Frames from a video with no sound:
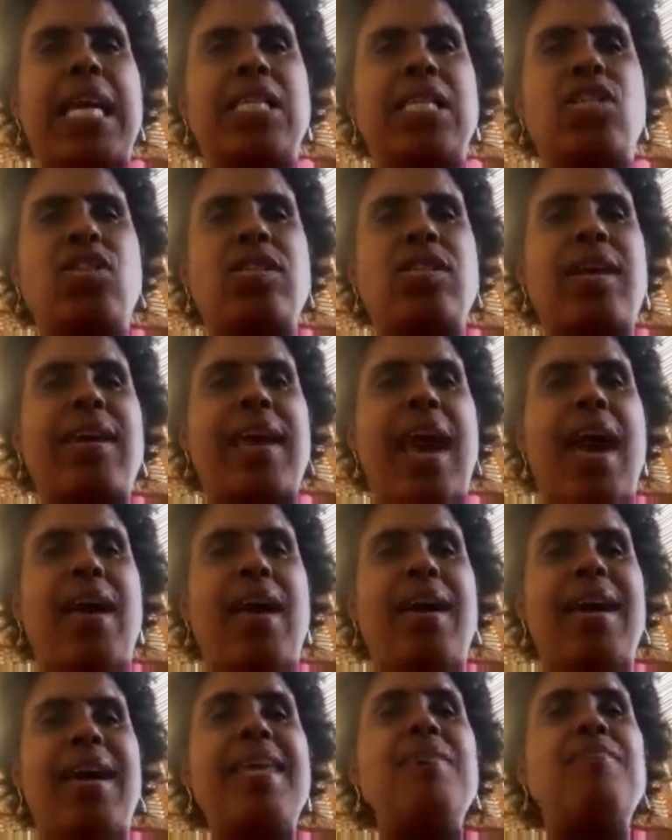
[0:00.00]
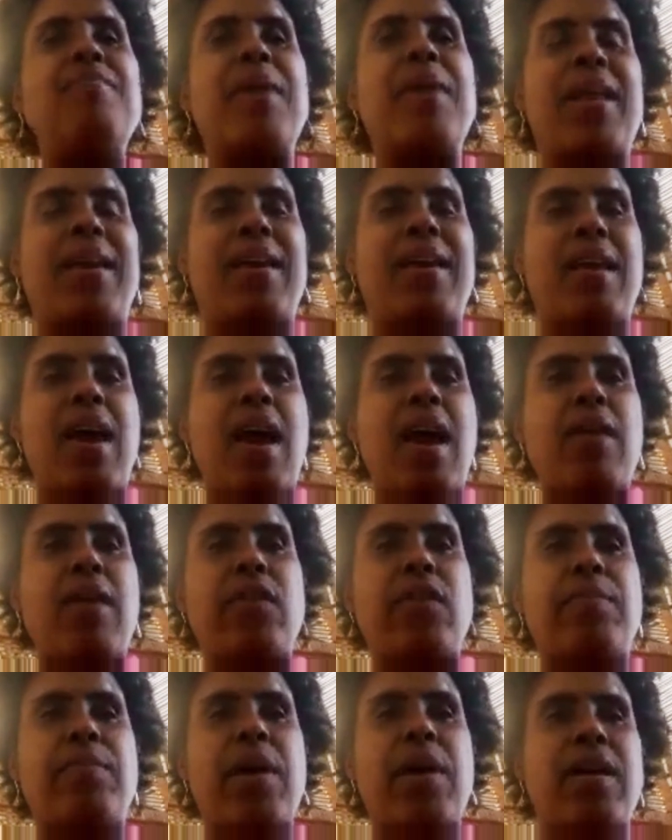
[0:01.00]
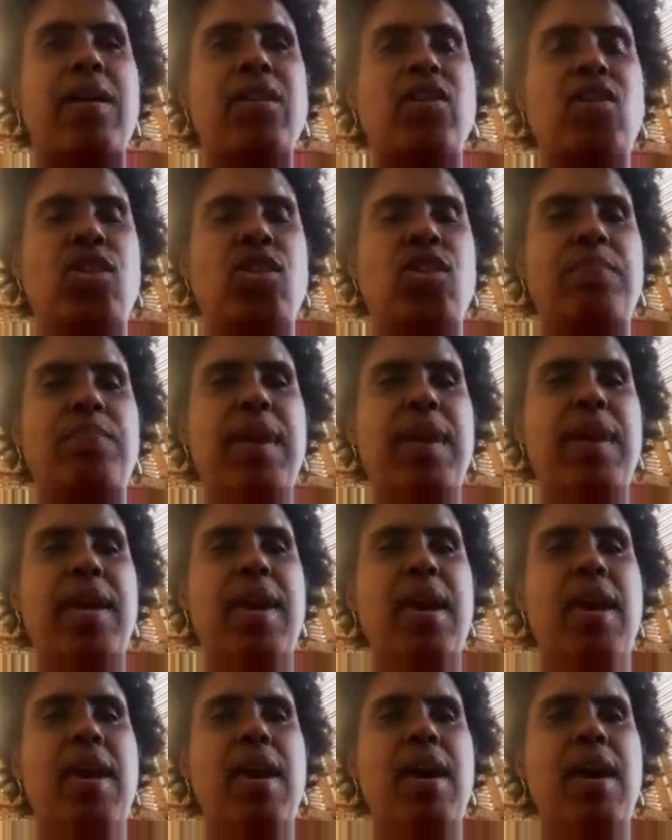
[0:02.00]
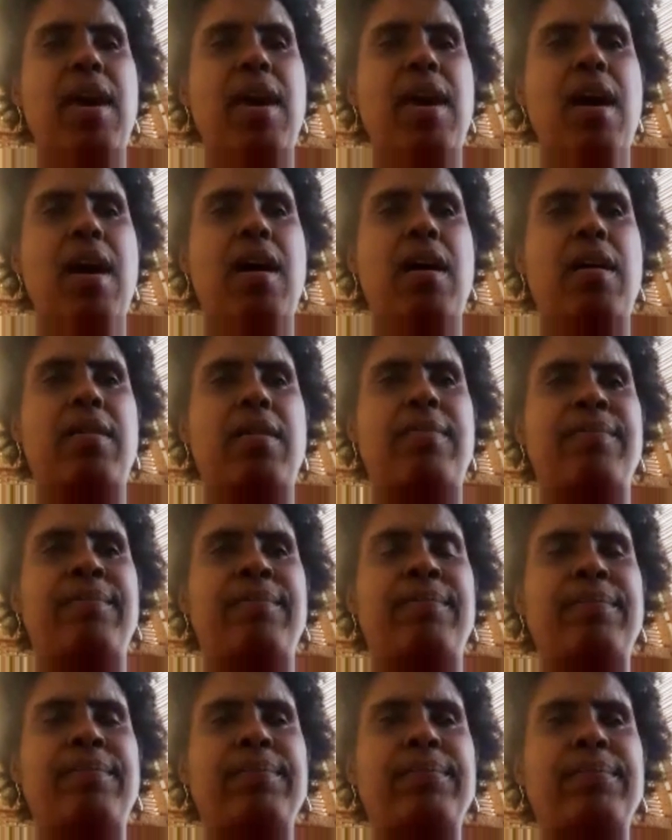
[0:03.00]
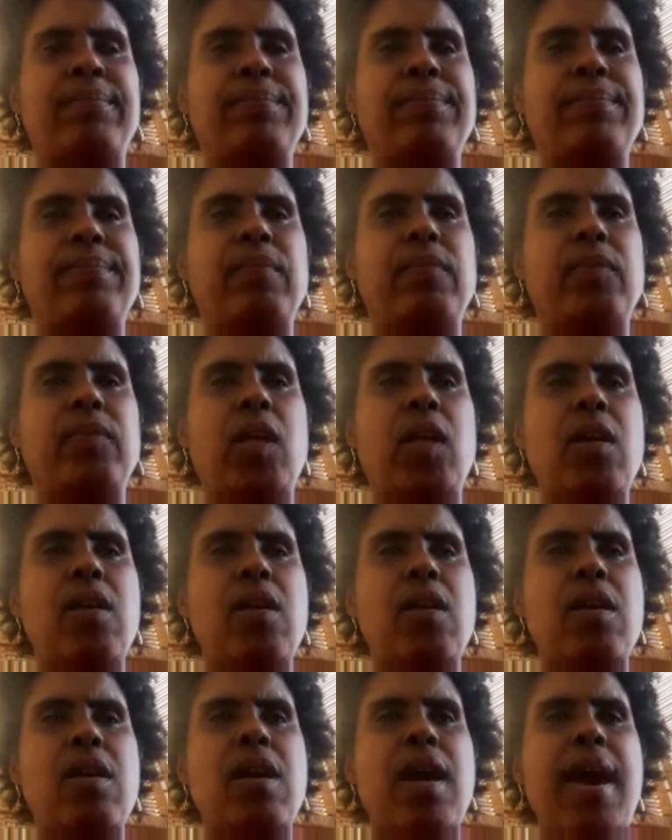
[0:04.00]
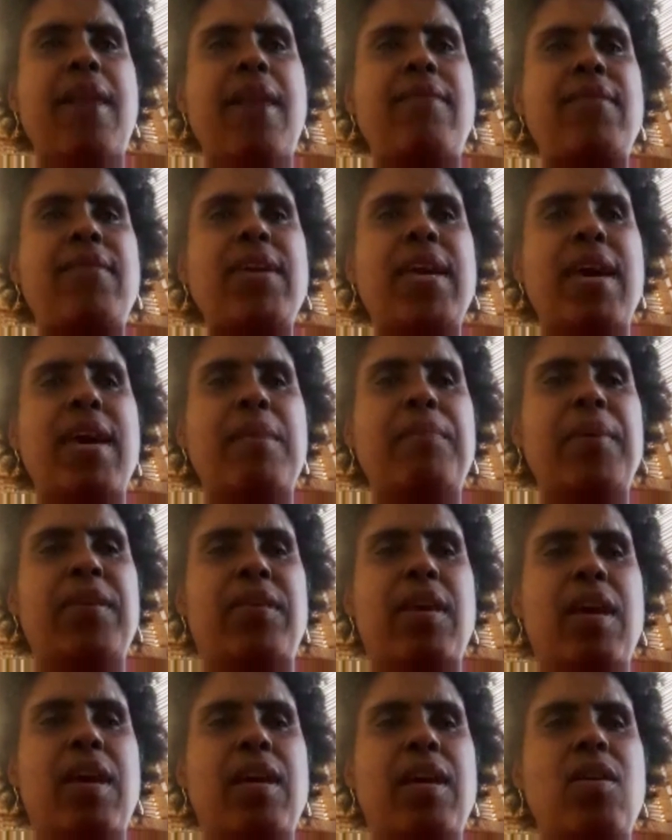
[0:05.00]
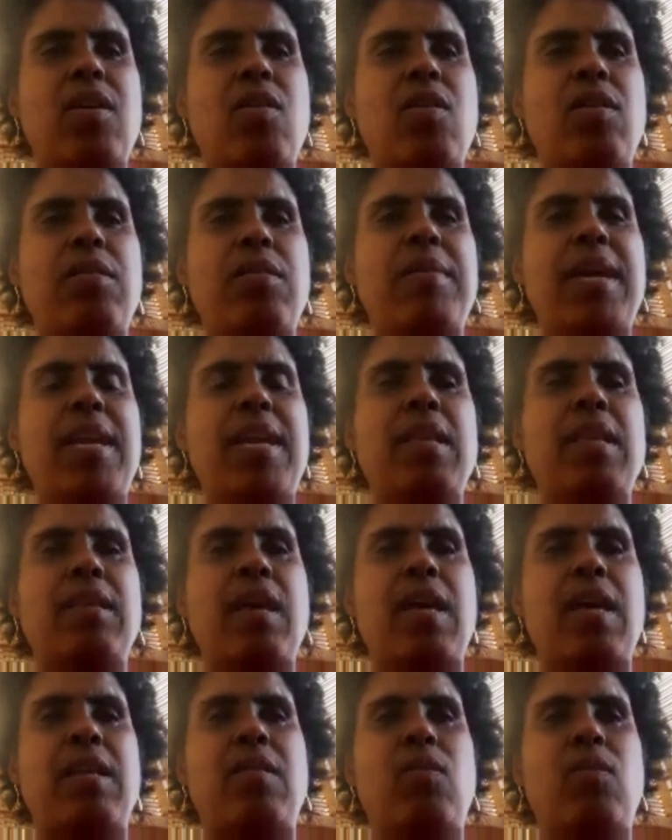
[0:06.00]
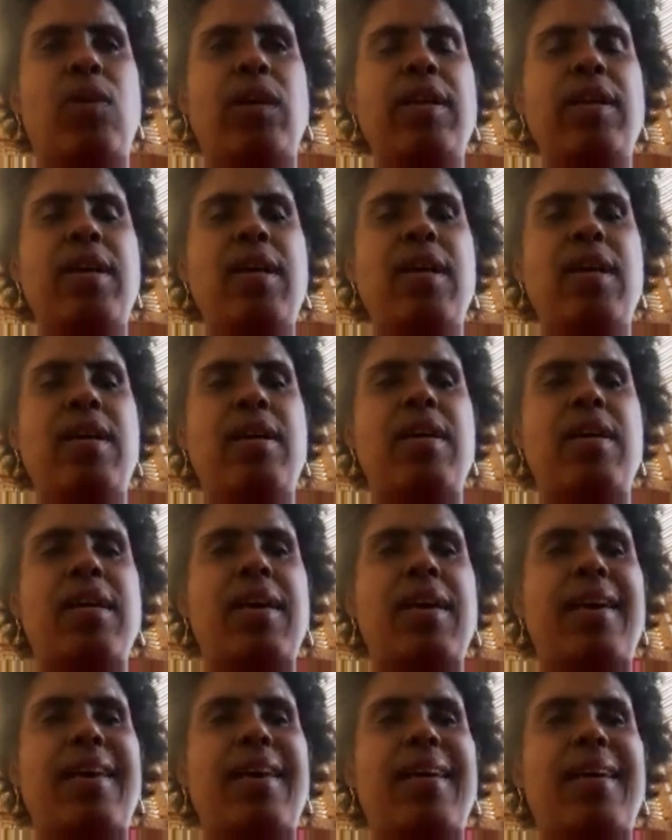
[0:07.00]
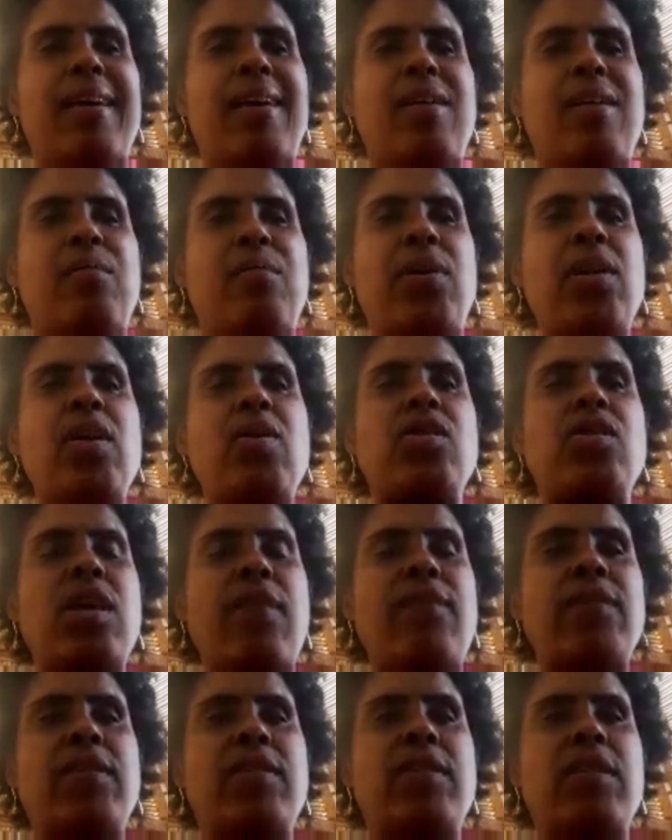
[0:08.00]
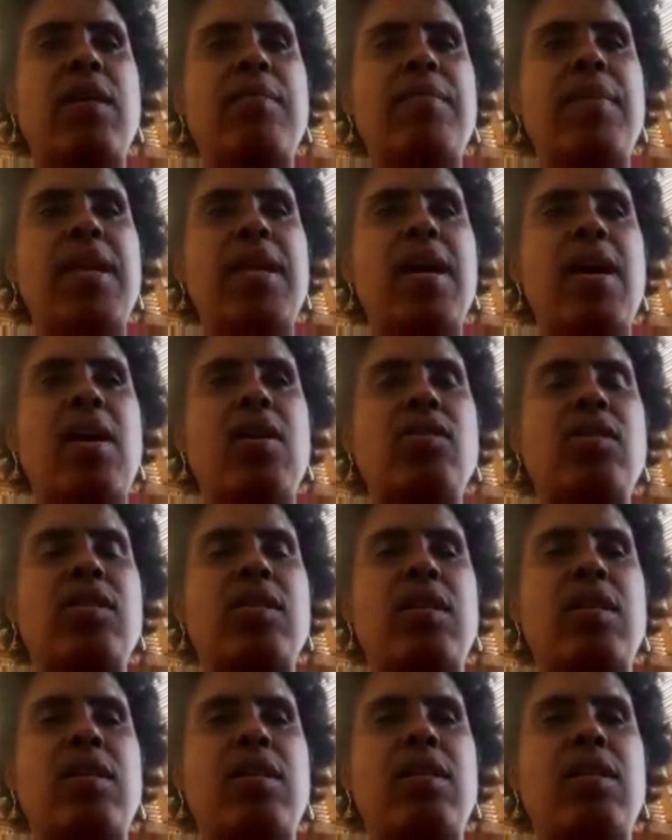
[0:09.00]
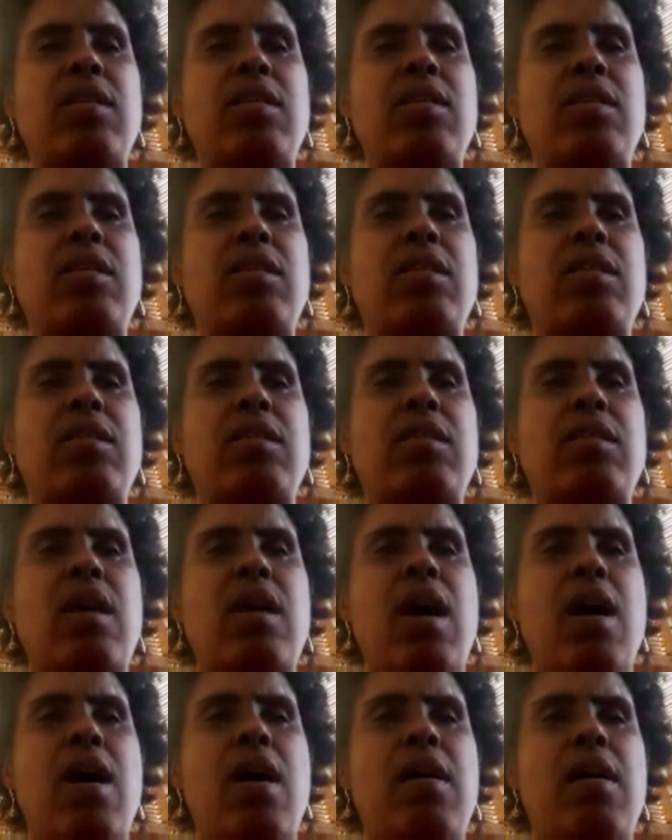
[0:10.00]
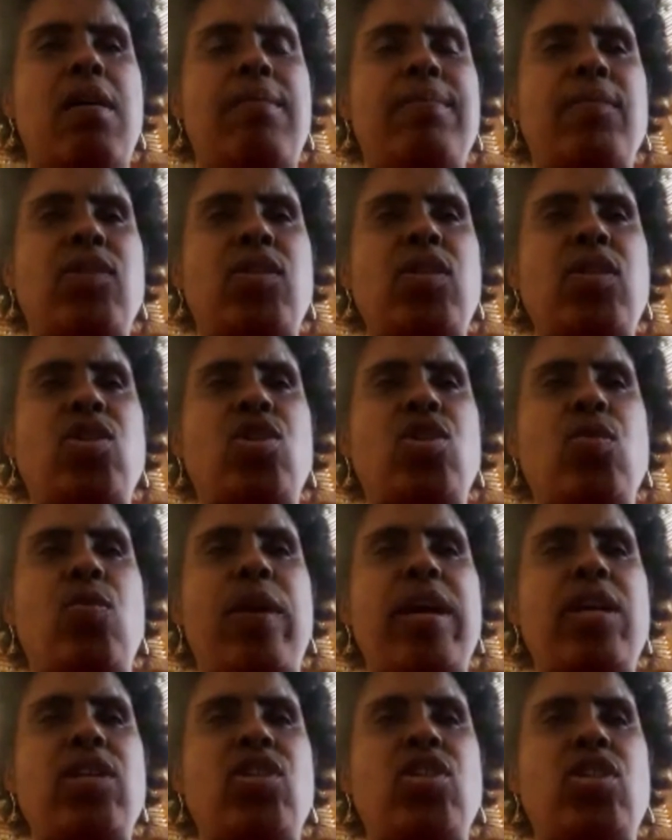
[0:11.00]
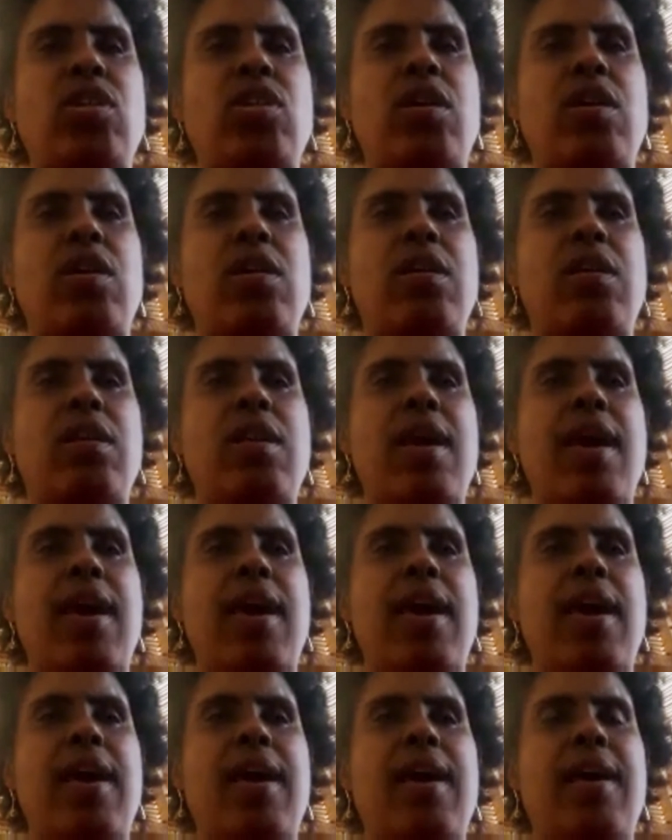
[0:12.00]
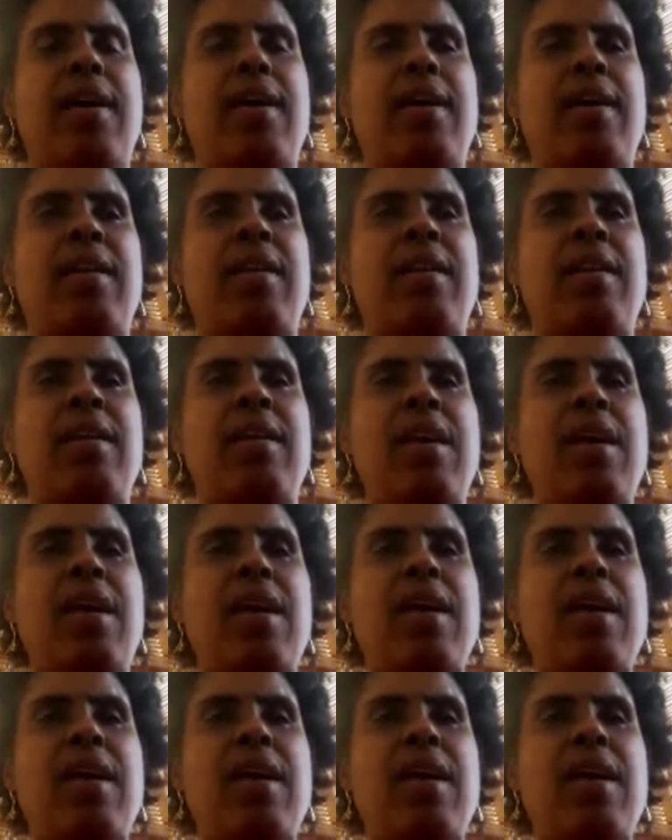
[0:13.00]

it's just like anybody and everybody should be um, having empathy, you know what I mean, and and really putting yourself in somebody else's um, situation, and